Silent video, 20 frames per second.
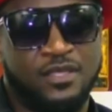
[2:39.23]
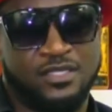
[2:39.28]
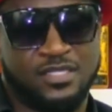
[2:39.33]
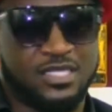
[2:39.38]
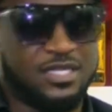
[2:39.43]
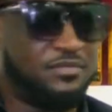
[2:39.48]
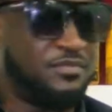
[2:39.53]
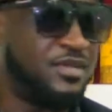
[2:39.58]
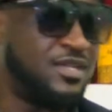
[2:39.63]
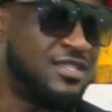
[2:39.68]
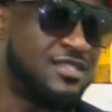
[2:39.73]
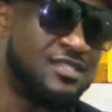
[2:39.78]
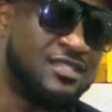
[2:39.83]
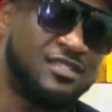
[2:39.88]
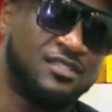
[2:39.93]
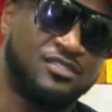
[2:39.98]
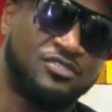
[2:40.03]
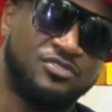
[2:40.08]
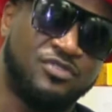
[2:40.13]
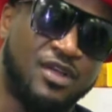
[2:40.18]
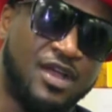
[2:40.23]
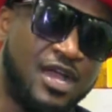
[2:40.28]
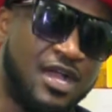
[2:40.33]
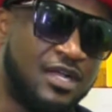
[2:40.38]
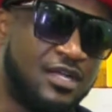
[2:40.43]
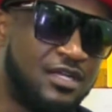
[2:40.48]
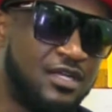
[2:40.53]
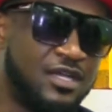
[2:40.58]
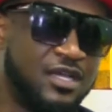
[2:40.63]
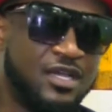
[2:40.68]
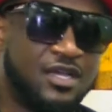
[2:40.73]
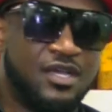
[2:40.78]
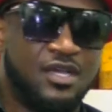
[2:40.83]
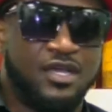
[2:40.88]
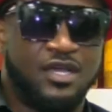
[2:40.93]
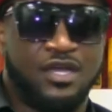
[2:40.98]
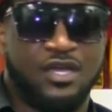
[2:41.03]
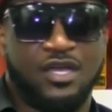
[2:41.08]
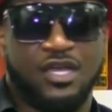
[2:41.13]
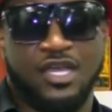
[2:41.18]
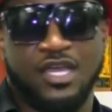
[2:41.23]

it's an amazing track. Uh,